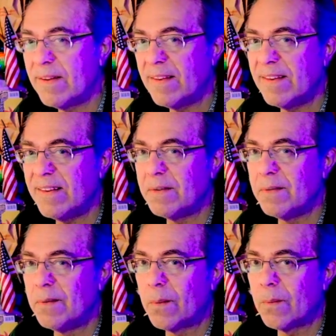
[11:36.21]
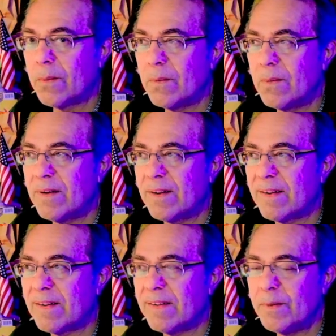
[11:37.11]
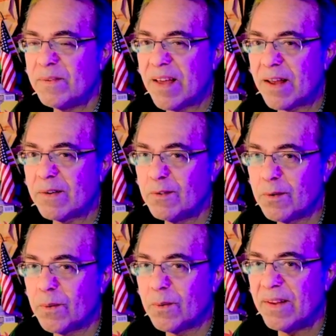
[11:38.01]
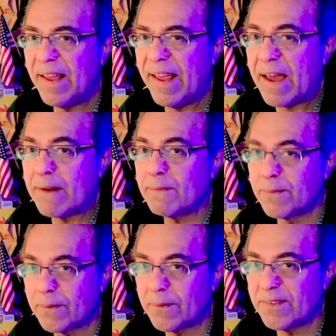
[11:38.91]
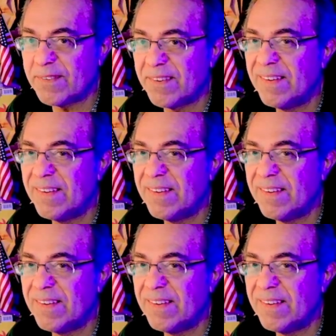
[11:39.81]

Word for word: And they didn't know it was out of control at first.